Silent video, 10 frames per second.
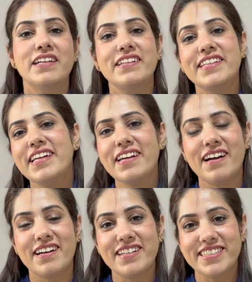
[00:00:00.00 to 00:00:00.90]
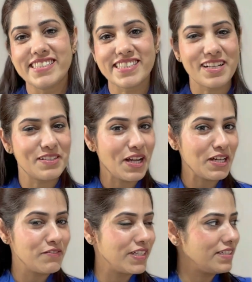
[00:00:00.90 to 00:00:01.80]
Neha is
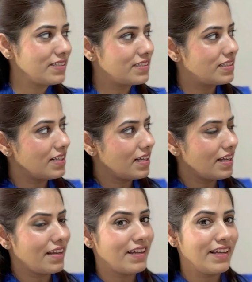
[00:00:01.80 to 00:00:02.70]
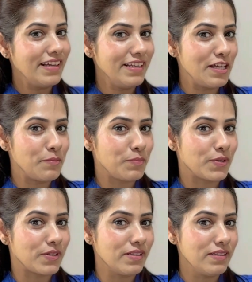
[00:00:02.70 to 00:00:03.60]
arriving in
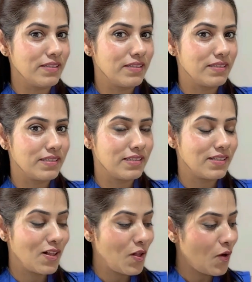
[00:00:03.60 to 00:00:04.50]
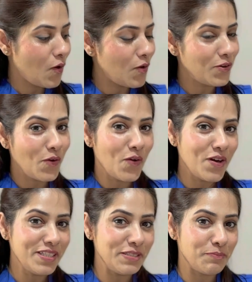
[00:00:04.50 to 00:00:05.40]
April or
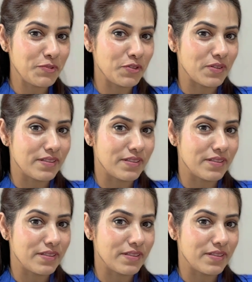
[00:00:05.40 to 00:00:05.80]
on April.